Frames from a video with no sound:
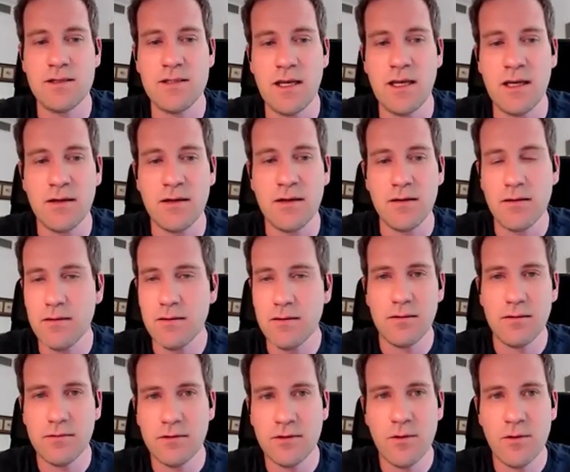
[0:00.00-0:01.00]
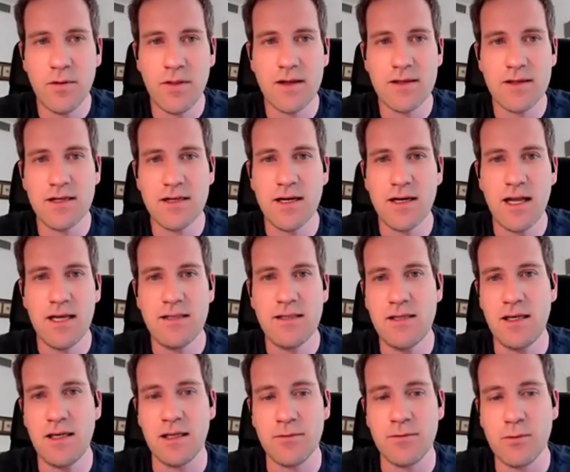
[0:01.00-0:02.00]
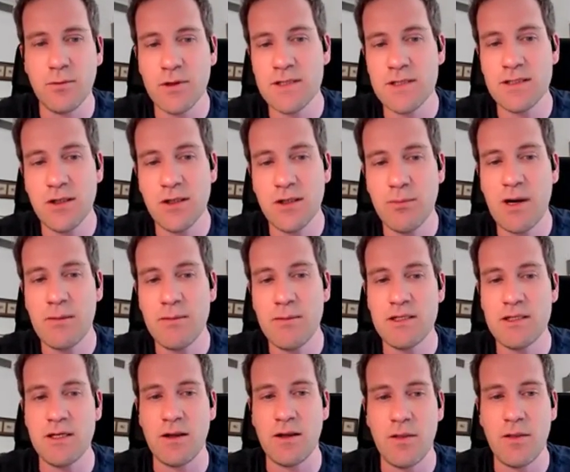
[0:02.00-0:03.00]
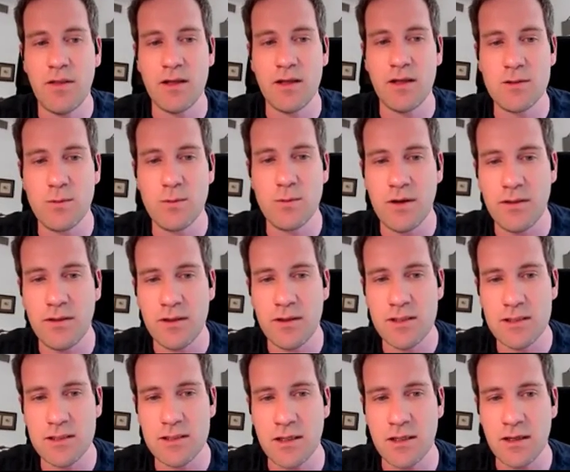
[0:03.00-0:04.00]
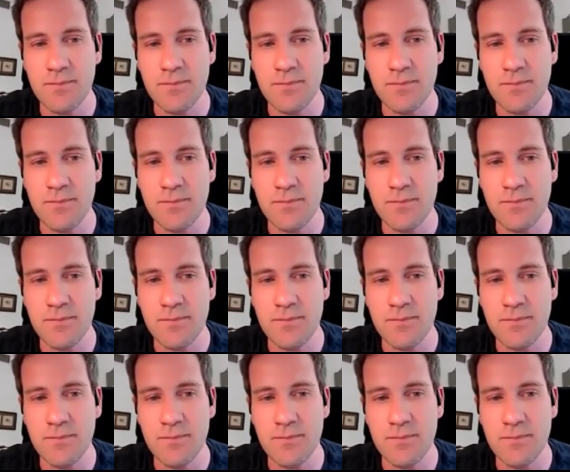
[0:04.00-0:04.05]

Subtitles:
And 2018, we're still publishing things with this